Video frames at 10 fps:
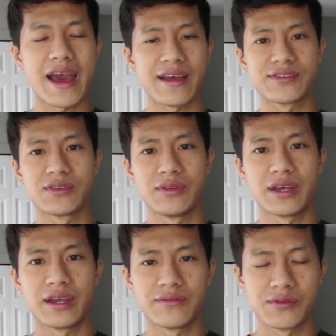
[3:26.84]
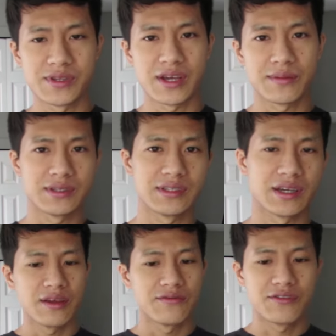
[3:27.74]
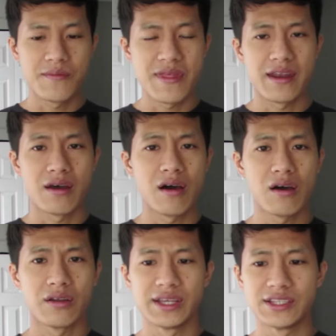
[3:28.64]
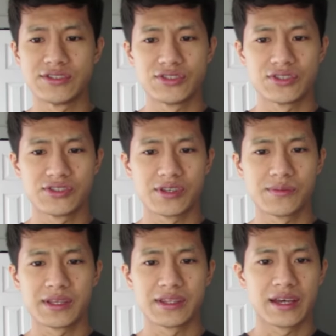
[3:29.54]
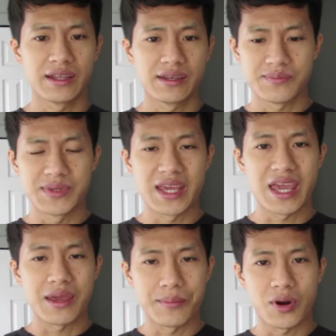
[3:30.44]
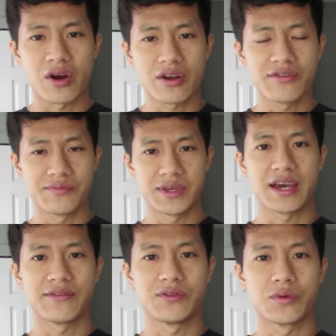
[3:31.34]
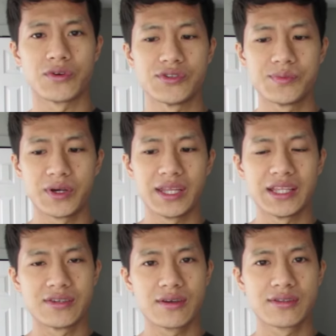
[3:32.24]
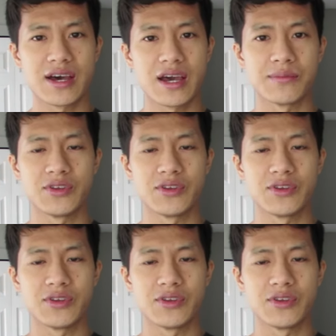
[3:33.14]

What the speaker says: ask you that from time to time. From then on, it's just something that became part of me afterwards. But it took time.